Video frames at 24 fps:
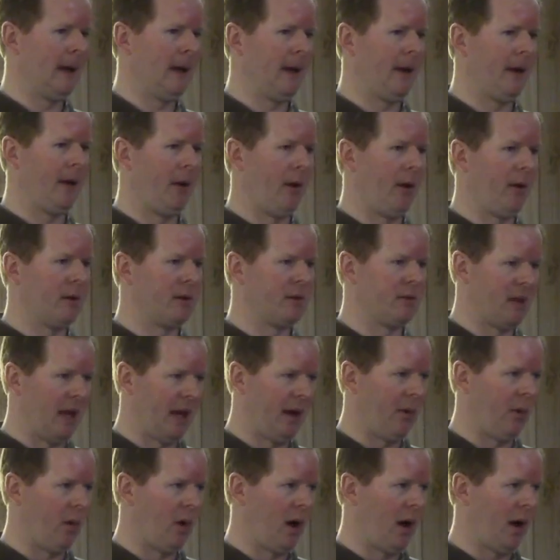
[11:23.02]
uh,
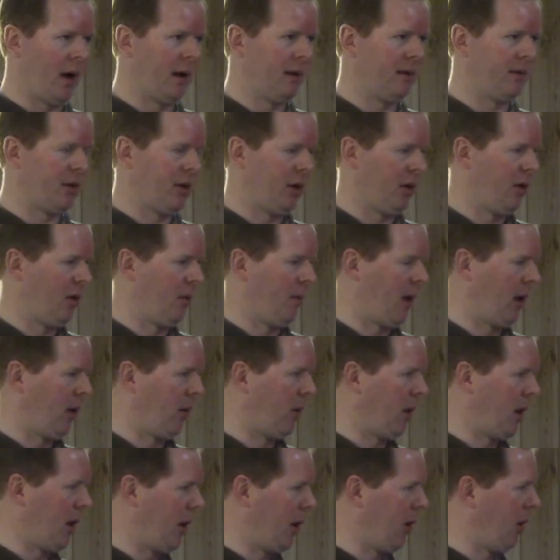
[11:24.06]
statewide, so no matter
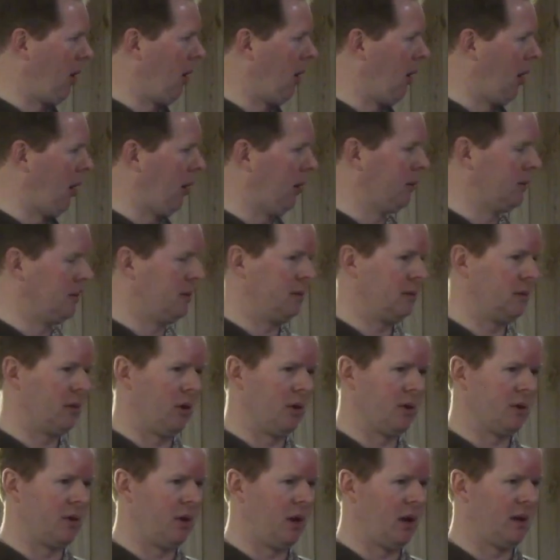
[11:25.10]
where you are, as
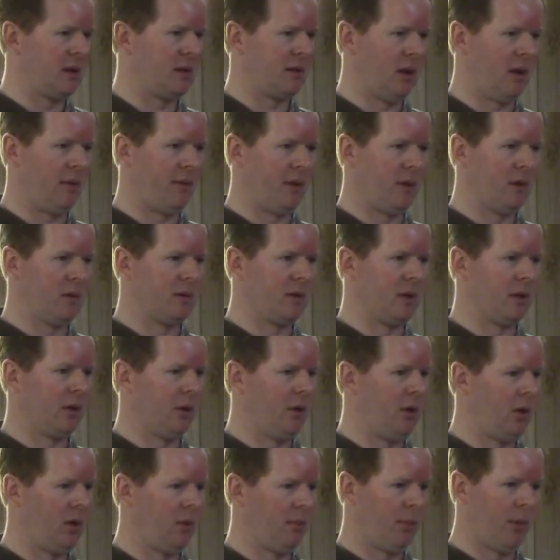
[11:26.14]
long as you got a cell phone signal,
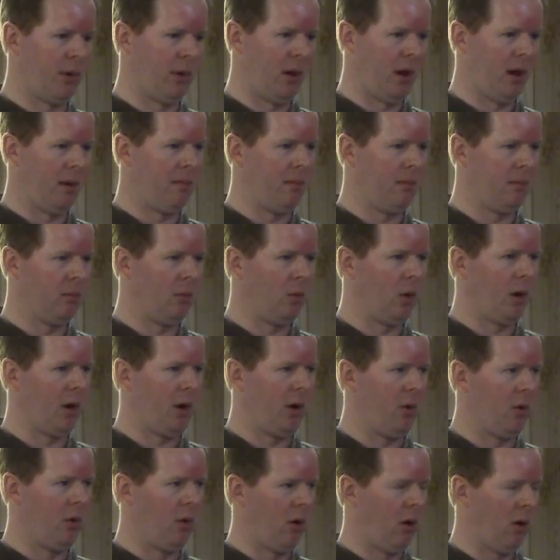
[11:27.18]
you can pull up where
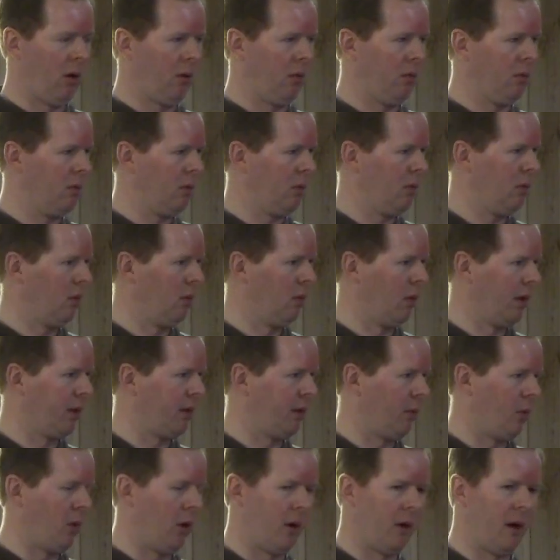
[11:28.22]
you are, what
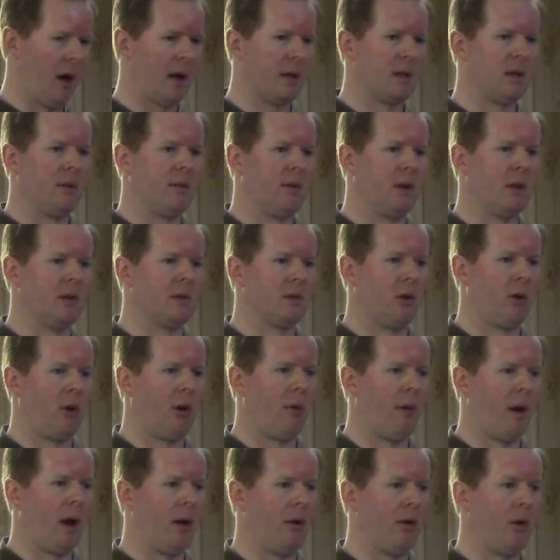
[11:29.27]
the water activities are
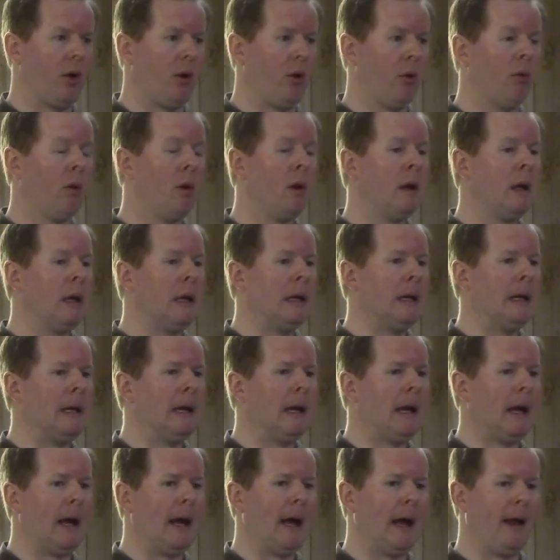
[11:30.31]
around you.
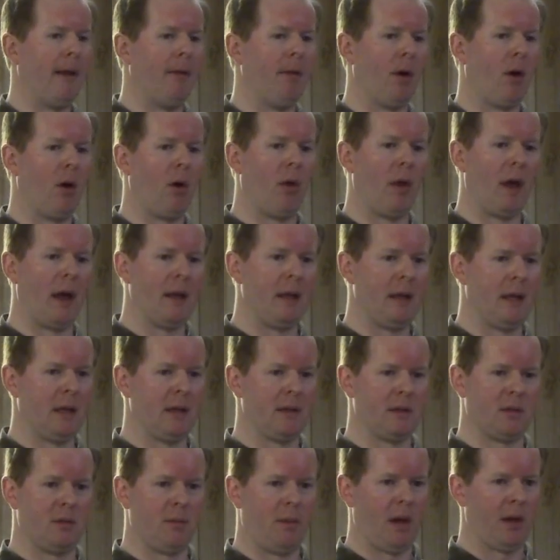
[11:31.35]
And the whole idea
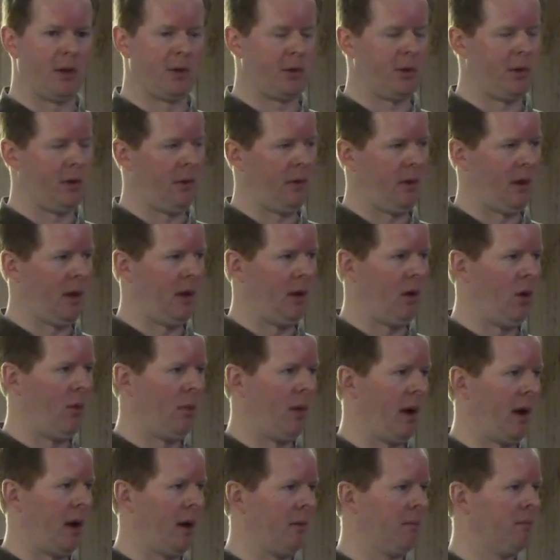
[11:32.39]
is to make sure that
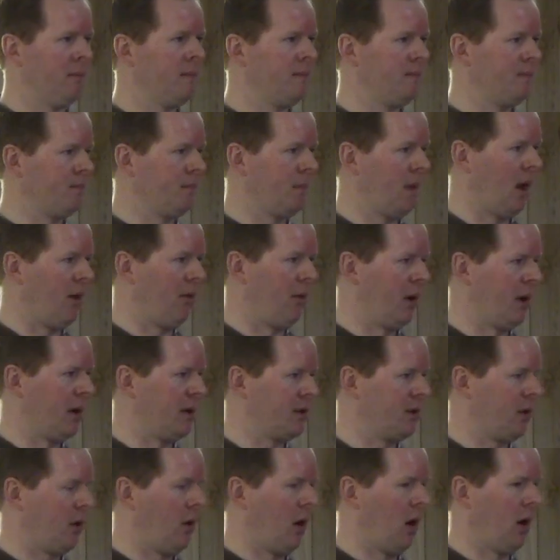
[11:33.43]
nobody ever
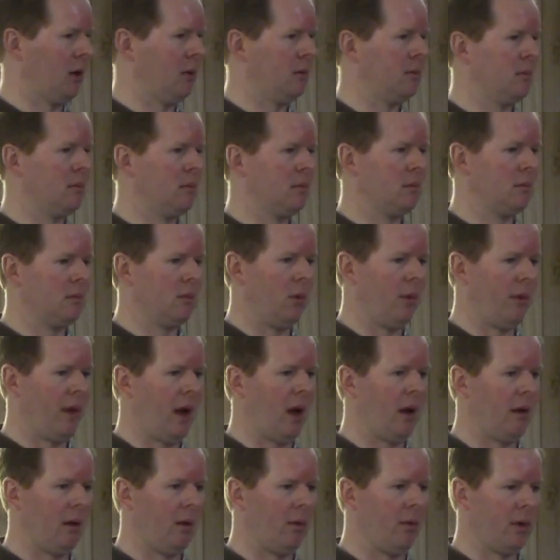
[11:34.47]
gets caught
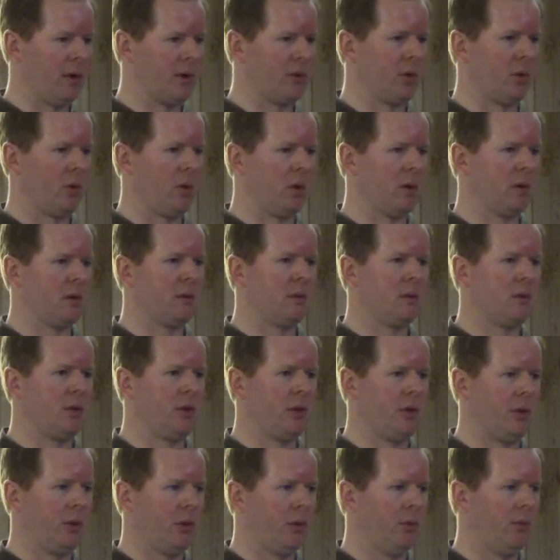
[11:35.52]
without a resource
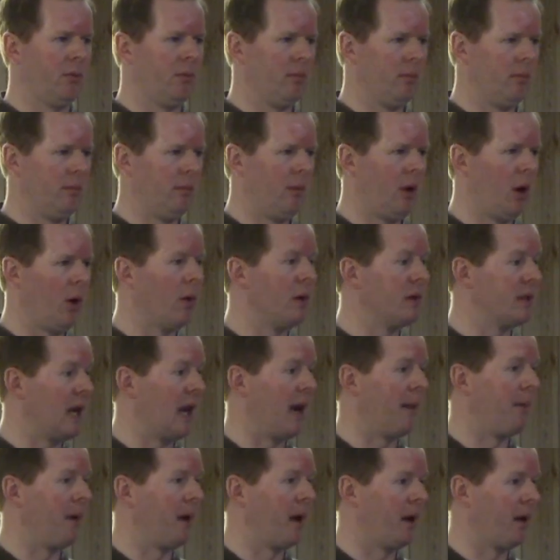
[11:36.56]
to know what's
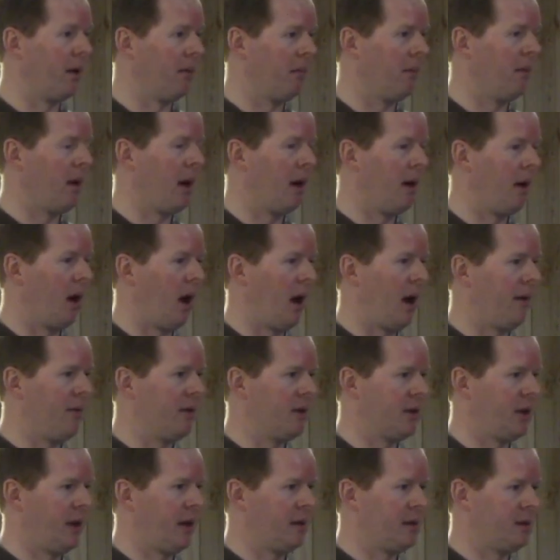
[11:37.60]
happening and not have a
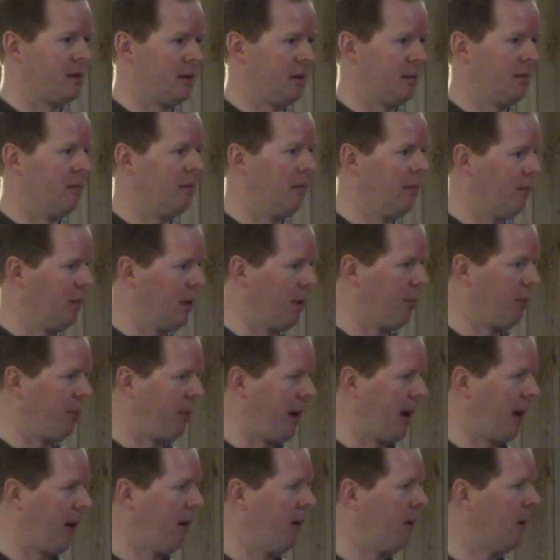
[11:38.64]
chance to be
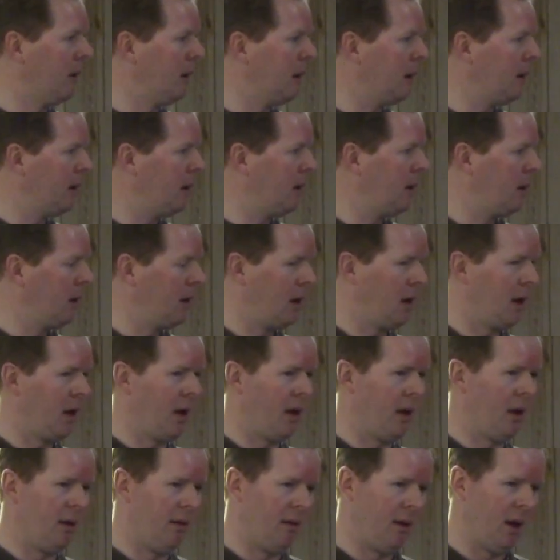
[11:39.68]
prepared
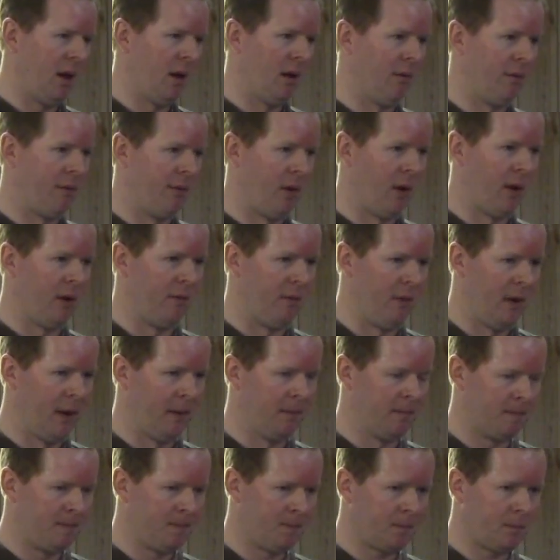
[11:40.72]
in, in a flood
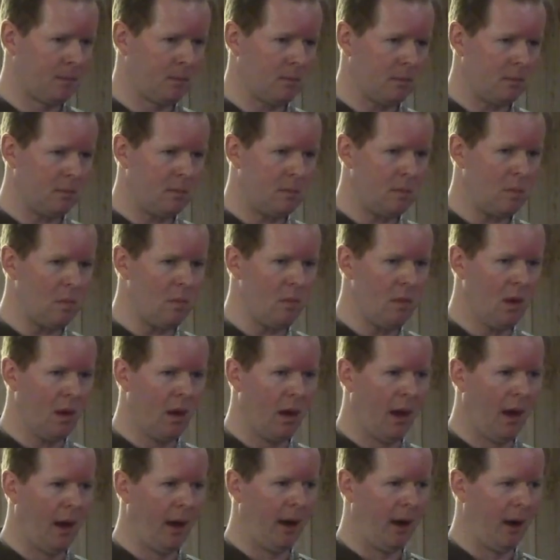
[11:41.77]
event.
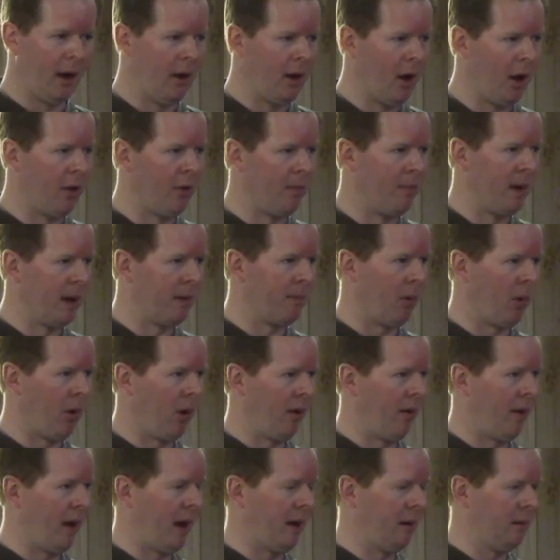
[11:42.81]
Uh, another big
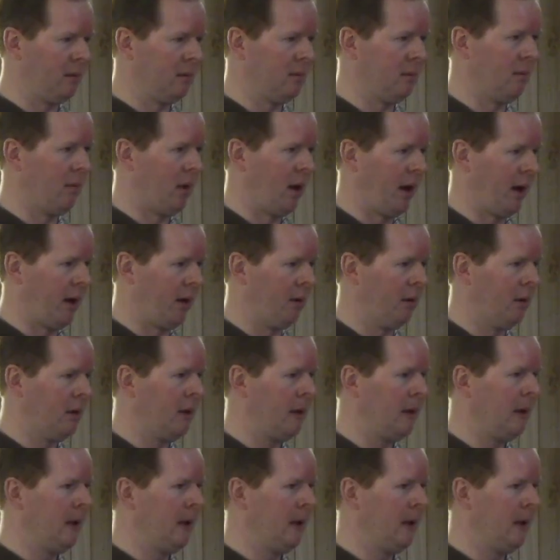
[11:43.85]
part of that money